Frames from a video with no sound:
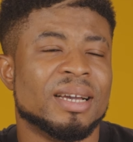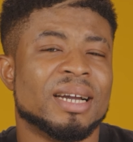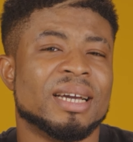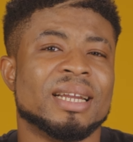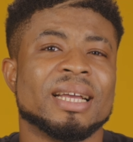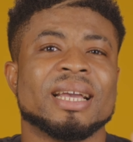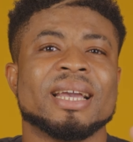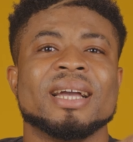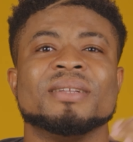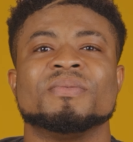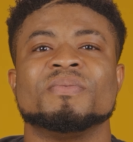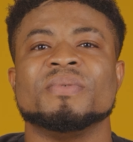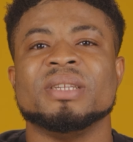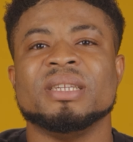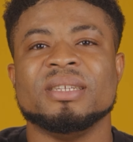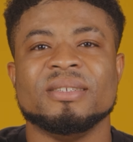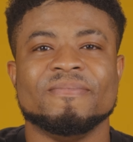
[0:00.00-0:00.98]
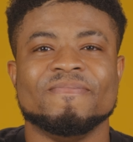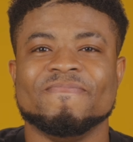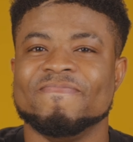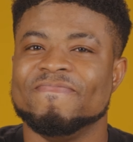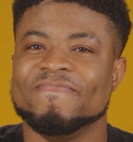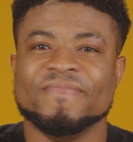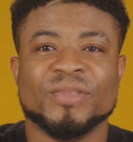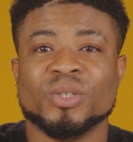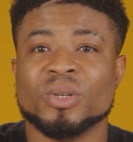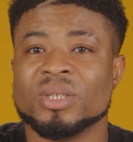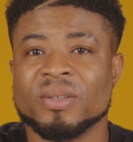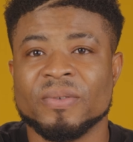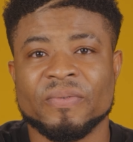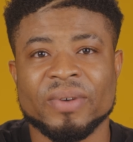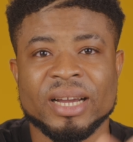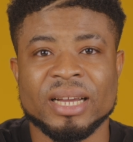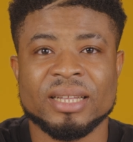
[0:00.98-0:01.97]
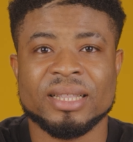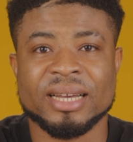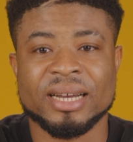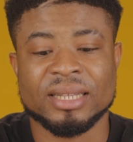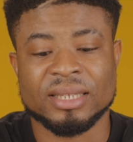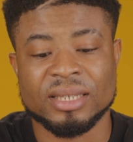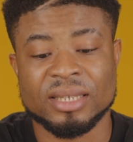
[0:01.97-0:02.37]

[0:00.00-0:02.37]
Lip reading: and I can't really justify that